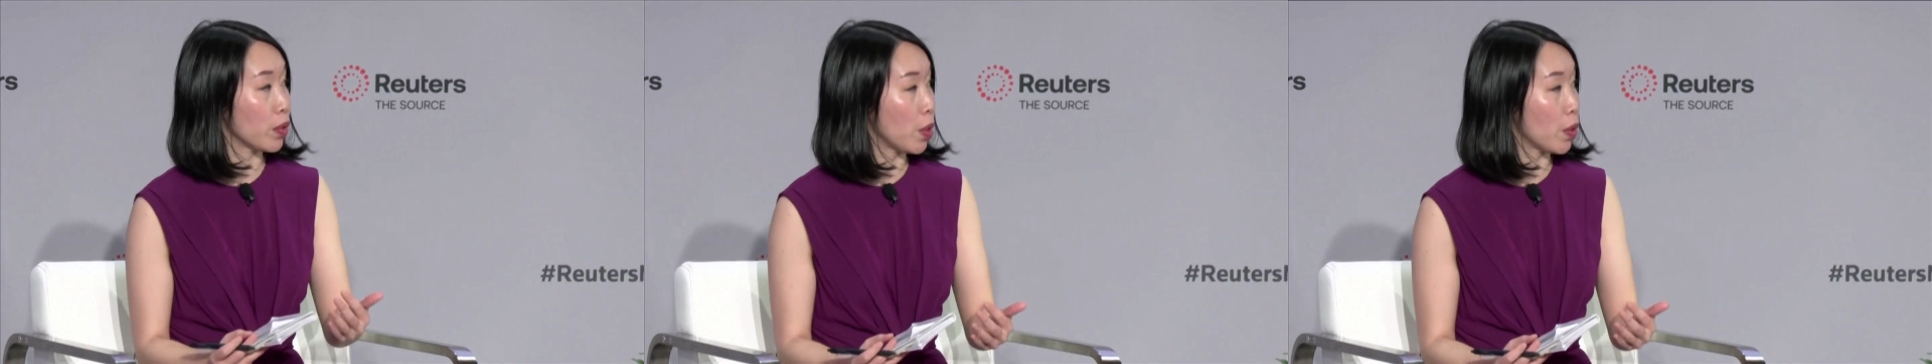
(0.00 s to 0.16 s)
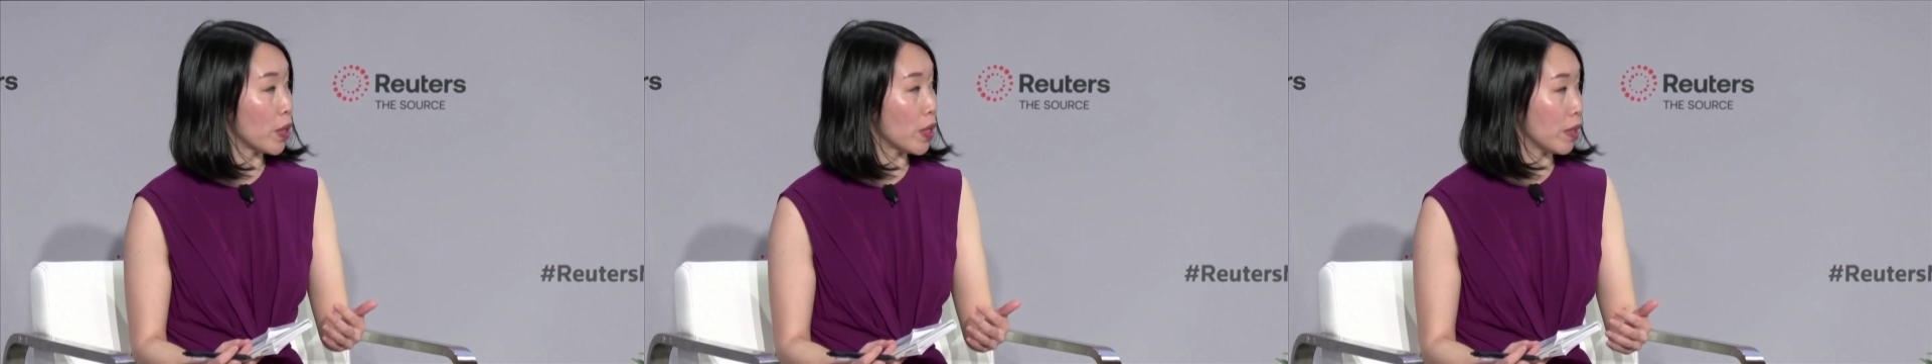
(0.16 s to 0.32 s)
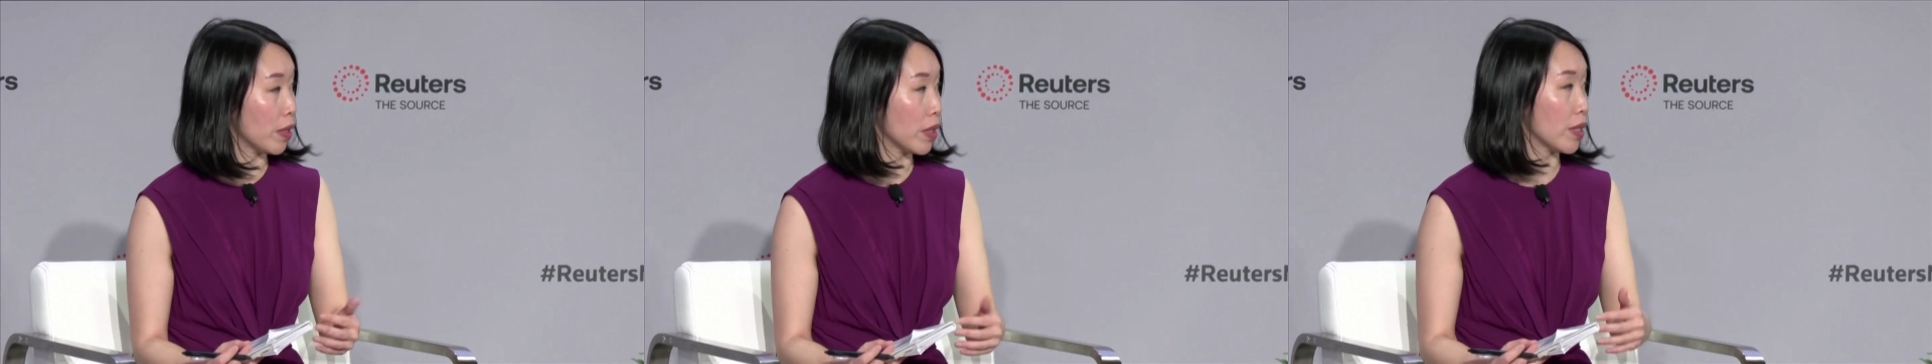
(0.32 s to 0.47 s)

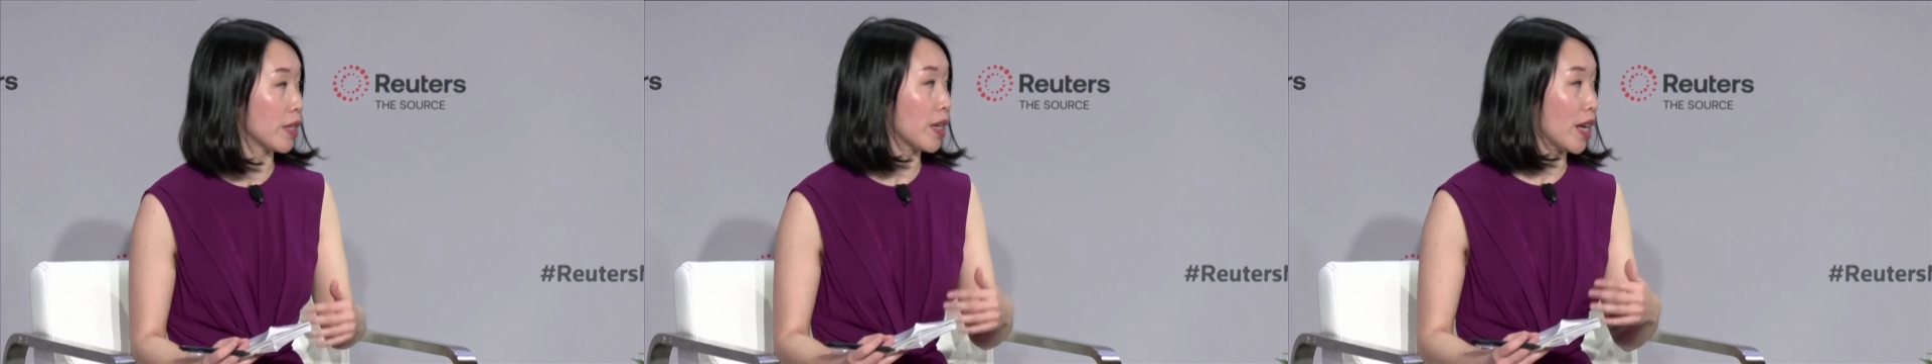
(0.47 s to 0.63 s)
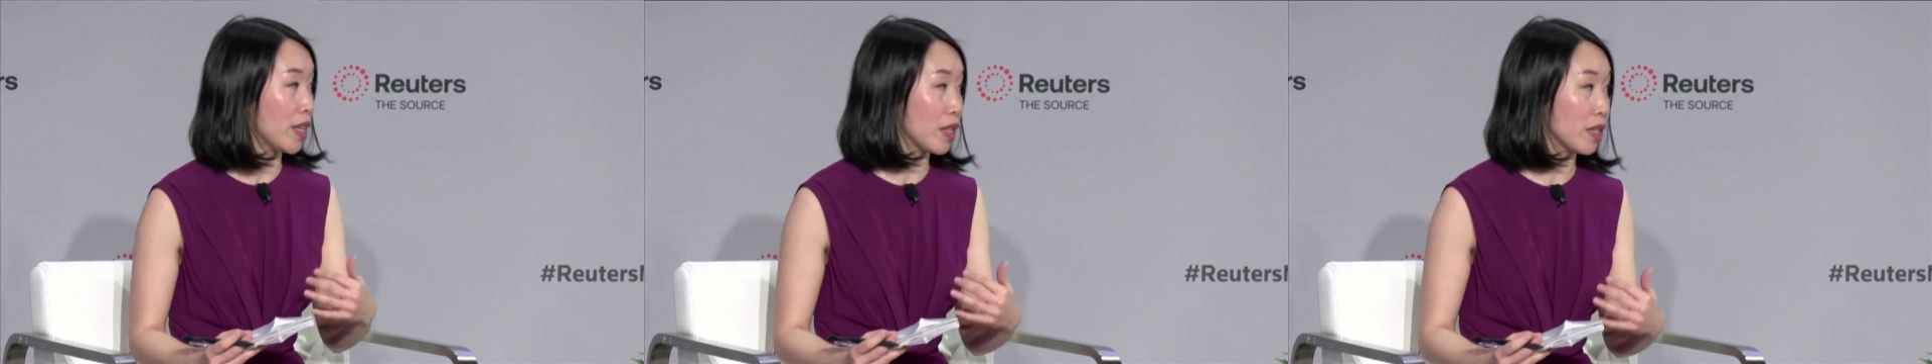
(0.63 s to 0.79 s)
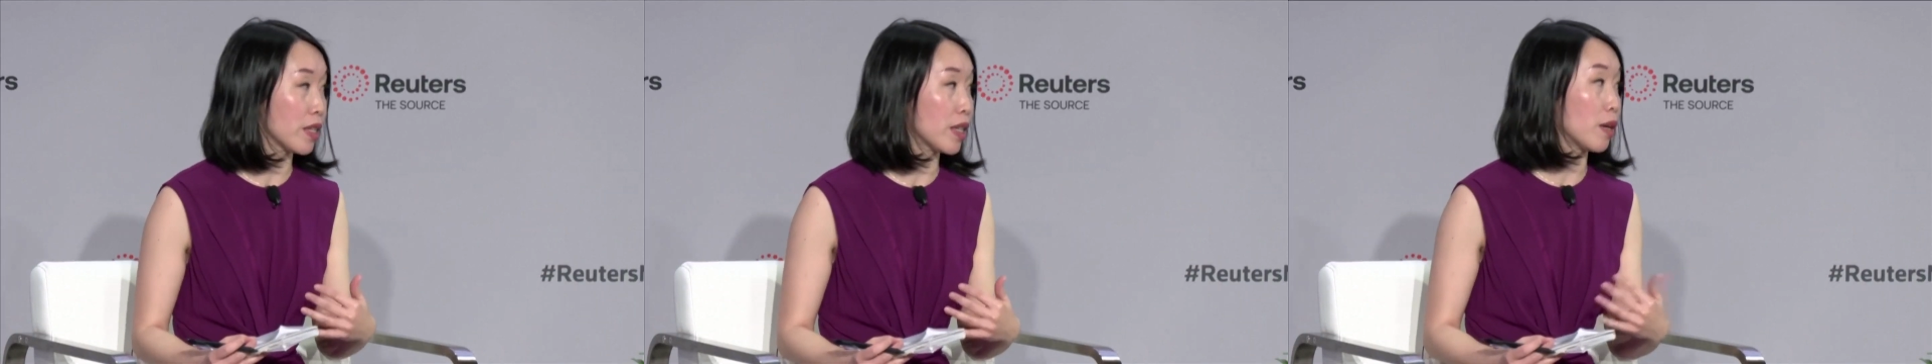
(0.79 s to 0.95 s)
noises, and
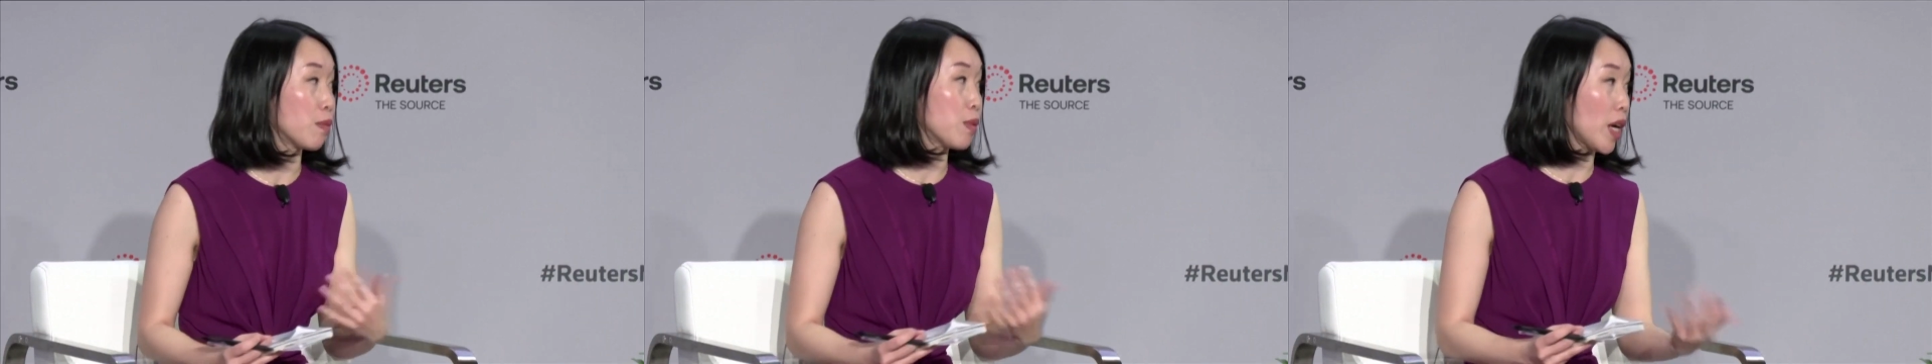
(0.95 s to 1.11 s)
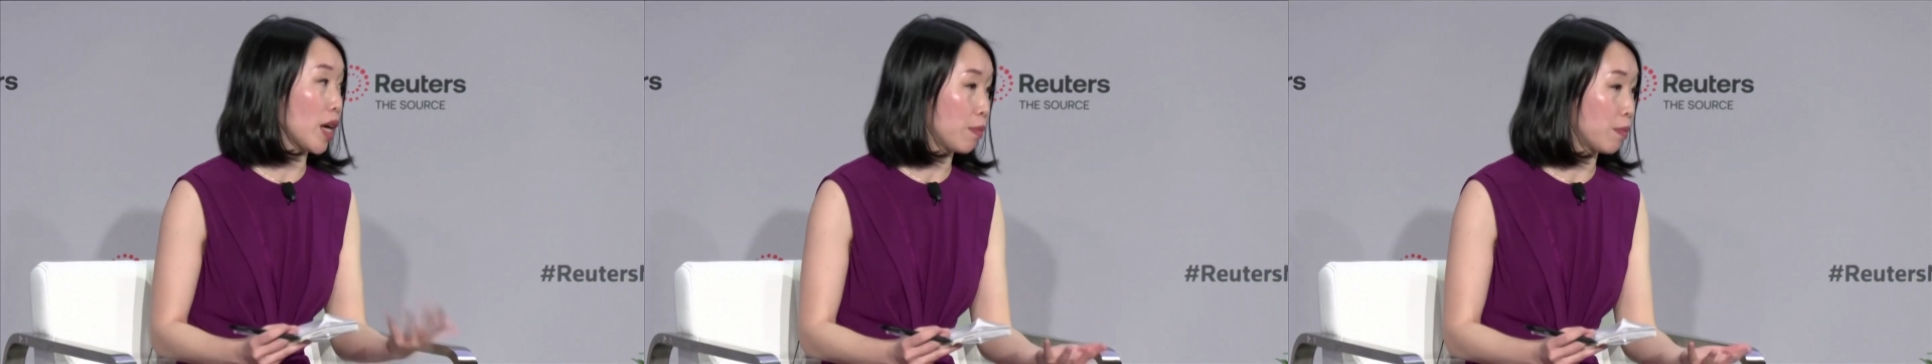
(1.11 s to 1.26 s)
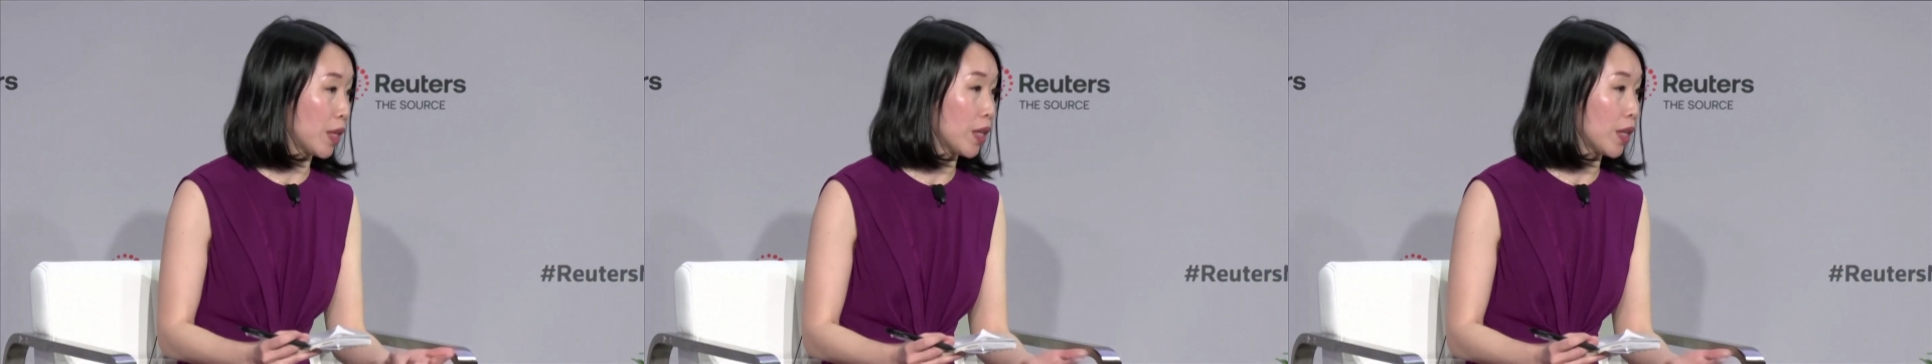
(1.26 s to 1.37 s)
at the same time,